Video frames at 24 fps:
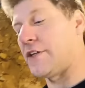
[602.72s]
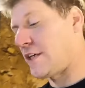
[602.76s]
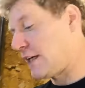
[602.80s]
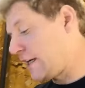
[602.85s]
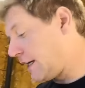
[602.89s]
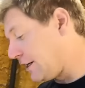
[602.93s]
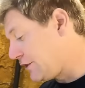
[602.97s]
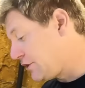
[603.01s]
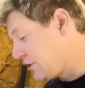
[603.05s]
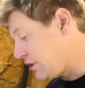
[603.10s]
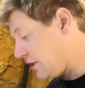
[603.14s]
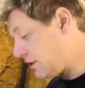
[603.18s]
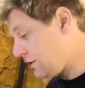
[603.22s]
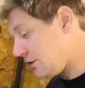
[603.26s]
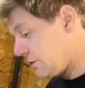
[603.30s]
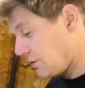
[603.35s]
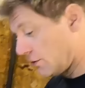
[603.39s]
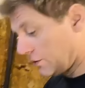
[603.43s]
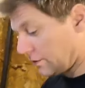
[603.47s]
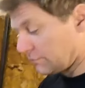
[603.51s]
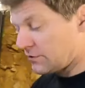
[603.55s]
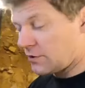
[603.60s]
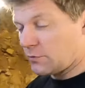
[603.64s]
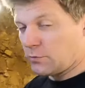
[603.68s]
of the kitchen,
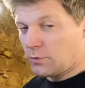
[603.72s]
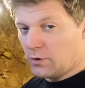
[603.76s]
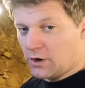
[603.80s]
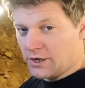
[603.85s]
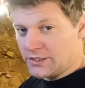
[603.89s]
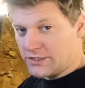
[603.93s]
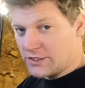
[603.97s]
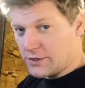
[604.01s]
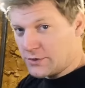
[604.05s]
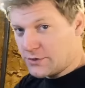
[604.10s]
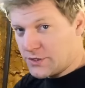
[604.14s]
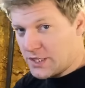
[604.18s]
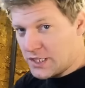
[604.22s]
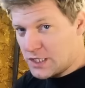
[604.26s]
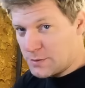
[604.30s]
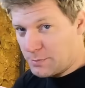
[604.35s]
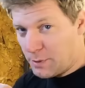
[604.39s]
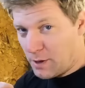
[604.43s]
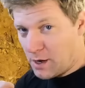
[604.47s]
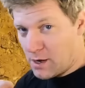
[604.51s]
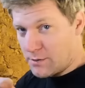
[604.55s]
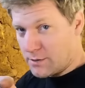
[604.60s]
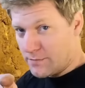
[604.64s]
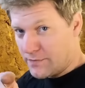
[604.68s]
you can rewind to this
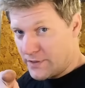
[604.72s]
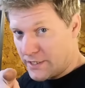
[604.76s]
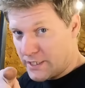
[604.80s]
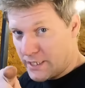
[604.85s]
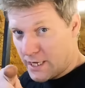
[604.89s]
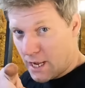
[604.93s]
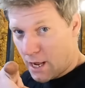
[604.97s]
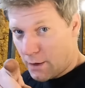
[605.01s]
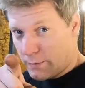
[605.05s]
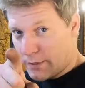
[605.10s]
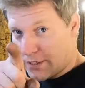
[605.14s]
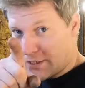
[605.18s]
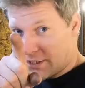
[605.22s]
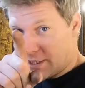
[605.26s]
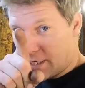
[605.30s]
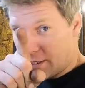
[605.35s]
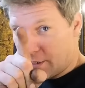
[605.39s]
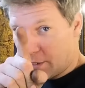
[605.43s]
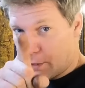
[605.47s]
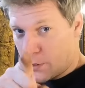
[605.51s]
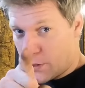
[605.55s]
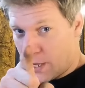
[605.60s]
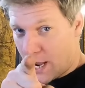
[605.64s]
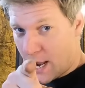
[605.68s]
part of the video and
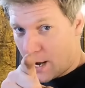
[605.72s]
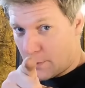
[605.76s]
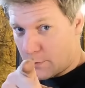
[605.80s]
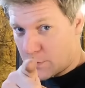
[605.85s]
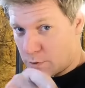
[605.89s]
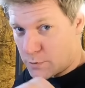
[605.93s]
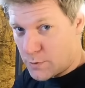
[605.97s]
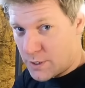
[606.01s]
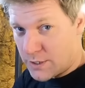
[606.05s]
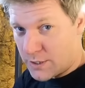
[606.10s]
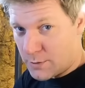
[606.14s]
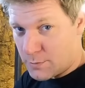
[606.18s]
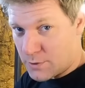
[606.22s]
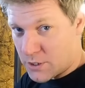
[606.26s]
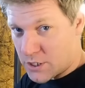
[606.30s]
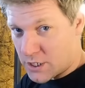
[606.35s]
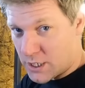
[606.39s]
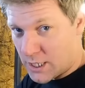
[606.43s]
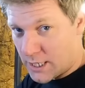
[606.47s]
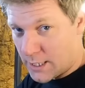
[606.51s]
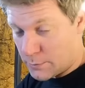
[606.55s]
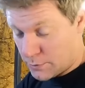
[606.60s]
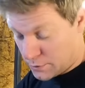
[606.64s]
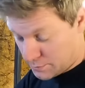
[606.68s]
say that that was when the
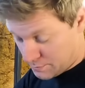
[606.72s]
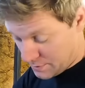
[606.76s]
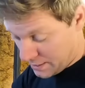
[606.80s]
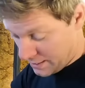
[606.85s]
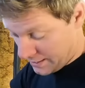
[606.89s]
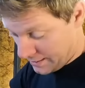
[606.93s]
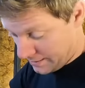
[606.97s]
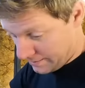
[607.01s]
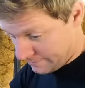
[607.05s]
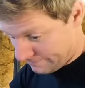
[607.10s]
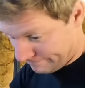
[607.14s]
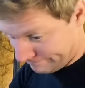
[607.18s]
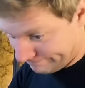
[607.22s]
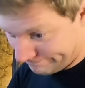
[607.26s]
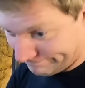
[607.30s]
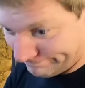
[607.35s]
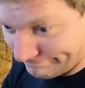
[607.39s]
mistake was made.